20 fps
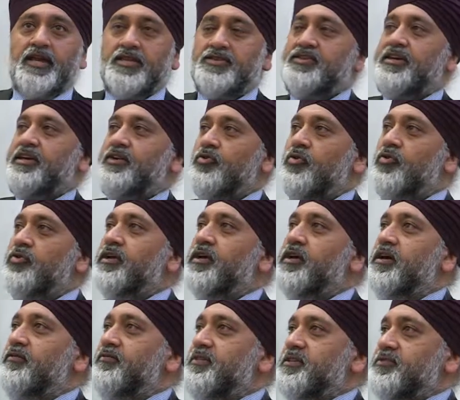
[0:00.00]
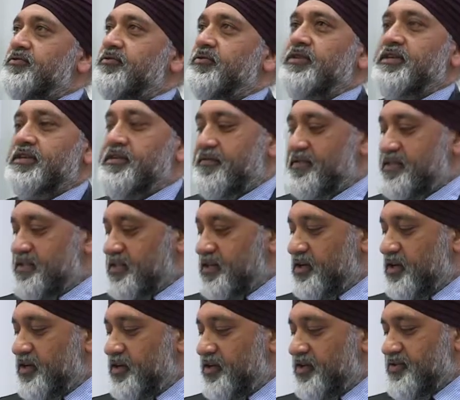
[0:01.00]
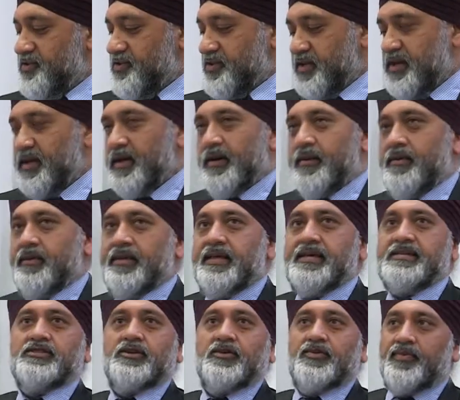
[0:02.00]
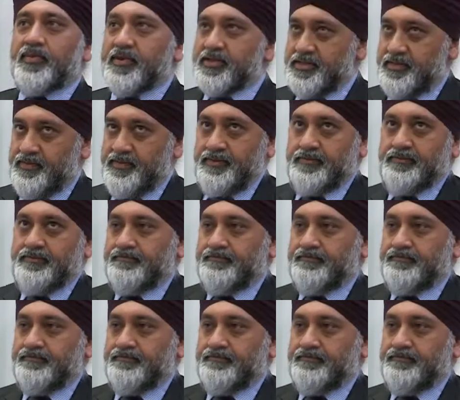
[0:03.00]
to get all the coverage of all the different scenarios. Well, that's not possible.